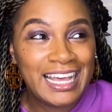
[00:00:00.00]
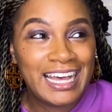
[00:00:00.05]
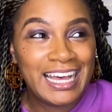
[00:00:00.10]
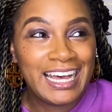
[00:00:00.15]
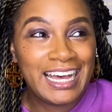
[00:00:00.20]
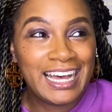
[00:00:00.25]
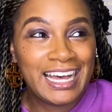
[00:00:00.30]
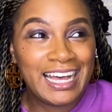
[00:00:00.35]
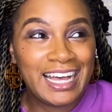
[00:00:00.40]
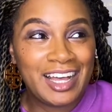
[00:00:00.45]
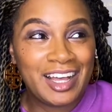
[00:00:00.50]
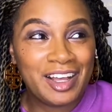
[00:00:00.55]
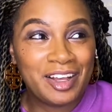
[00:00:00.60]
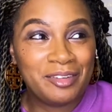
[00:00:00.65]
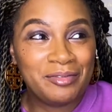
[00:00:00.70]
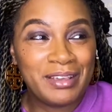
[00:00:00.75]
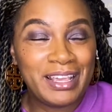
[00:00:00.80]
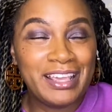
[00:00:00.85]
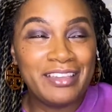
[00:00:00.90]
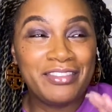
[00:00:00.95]

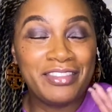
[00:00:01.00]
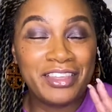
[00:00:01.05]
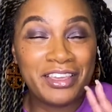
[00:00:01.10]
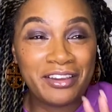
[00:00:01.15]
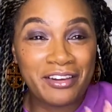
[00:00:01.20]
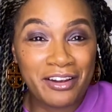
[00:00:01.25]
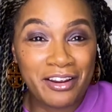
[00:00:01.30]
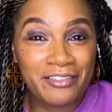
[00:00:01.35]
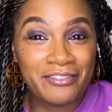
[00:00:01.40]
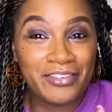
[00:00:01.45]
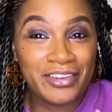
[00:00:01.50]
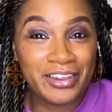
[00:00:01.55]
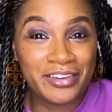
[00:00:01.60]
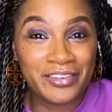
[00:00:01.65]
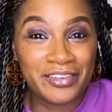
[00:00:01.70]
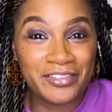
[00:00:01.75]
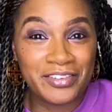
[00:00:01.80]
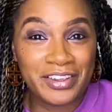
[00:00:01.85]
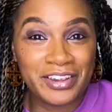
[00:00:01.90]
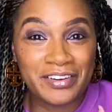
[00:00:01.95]
And they are very,
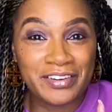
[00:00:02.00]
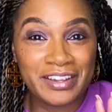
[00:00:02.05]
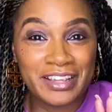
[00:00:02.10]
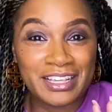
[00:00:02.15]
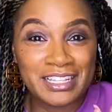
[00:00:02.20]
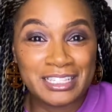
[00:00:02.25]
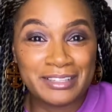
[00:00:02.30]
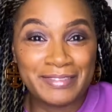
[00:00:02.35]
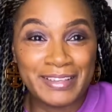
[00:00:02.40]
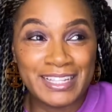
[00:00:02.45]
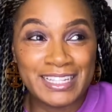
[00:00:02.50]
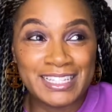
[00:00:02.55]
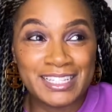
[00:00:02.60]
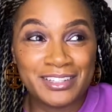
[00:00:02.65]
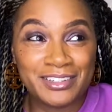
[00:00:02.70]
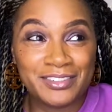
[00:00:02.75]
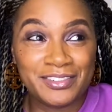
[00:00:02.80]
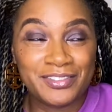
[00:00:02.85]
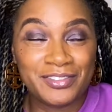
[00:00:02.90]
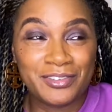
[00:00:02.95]
very
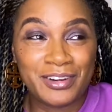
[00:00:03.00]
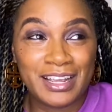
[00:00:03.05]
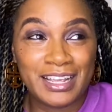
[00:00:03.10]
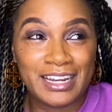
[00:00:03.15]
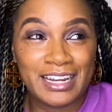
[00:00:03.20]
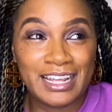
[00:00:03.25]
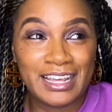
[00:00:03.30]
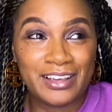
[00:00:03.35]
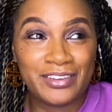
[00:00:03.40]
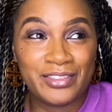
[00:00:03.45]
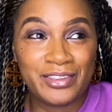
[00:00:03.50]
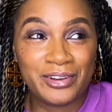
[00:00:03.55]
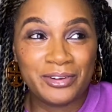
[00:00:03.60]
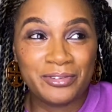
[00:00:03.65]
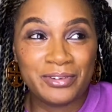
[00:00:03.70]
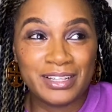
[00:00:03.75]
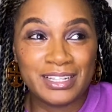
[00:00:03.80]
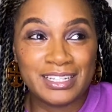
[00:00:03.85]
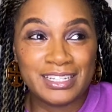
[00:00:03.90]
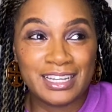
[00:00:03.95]
expensive. Right now they're
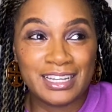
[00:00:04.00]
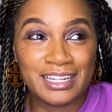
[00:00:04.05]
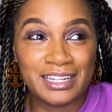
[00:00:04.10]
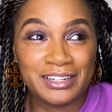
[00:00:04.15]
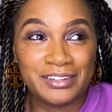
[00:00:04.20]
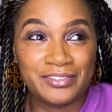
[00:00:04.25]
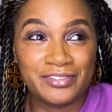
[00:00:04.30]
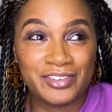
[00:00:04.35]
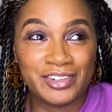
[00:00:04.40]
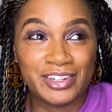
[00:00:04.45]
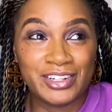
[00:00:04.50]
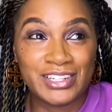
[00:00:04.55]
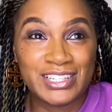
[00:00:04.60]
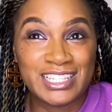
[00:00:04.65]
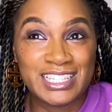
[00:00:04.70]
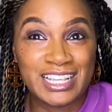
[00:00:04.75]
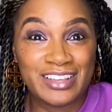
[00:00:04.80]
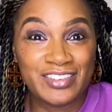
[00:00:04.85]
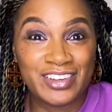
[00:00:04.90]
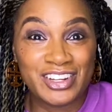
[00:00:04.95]
retailing for
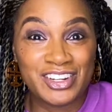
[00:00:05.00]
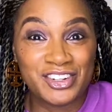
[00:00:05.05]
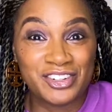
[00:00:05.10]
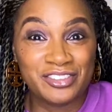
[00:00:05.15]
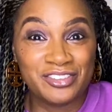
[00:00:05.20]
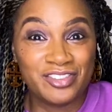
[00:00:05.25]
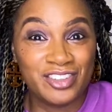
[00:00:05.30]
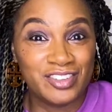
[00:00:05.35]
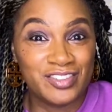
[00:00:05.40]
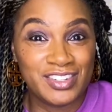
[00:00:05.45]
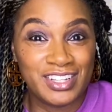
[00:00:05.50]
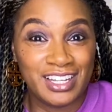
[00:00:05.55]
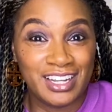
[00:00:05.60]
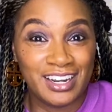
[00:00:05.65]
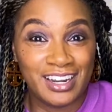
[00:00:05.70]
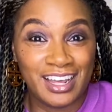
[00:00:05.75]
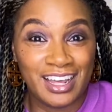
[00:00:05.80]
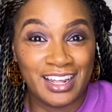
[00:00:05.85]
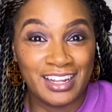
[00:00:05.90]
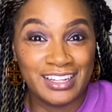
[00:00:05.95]

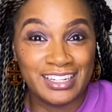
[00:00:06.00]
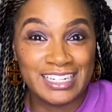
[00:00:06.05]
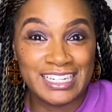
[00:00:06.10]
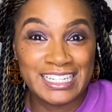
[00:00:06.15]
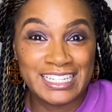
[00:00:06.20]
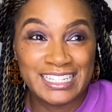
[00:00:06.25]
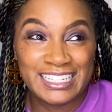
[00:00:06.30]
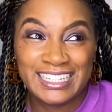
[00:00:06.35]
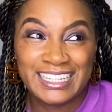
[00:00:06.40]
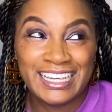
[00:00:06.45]
$715.